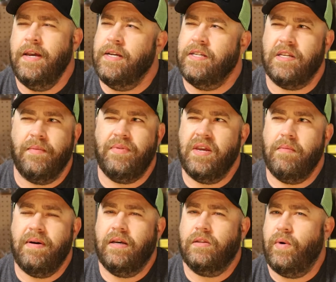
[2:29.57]
Something
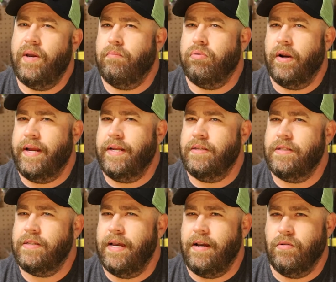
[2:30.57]
about the way braid
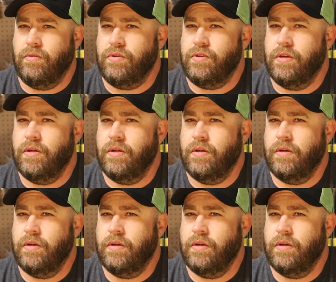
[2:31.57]
sounds,